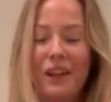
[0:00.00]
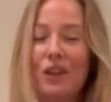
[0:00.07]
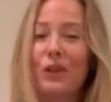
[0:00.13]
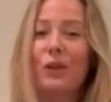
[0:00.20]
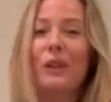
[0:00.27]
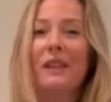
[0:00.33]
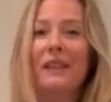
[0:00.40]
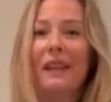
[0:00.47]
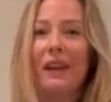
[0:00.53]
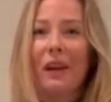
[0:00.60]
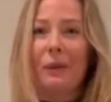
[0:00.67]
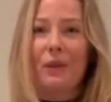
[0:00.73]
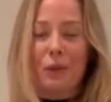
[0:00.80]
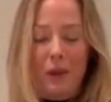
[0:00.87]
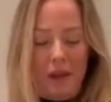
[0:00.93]
shorts that
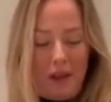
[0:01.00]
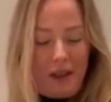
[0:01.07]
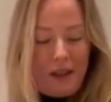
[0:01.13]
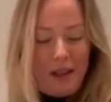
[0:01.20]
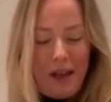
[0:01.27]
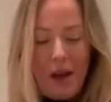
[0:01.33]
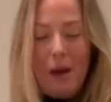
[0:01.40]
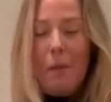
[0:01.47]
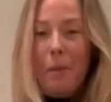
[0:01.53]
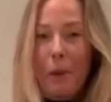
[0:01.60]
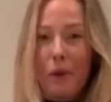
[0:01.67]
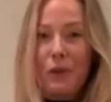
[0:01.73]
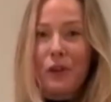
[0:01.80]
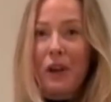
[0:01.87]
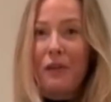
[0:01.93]
comes with it.
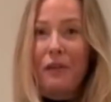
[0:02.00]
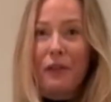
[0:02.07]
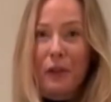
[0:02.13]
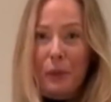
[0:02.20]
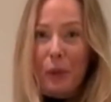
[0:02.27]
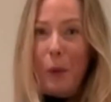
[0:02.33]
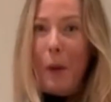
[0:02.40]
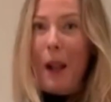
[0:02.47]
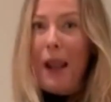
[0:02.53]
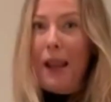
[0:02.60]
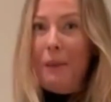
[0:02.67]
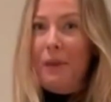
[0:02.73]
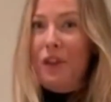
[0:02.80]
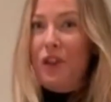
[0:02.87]
Most comfortable, let me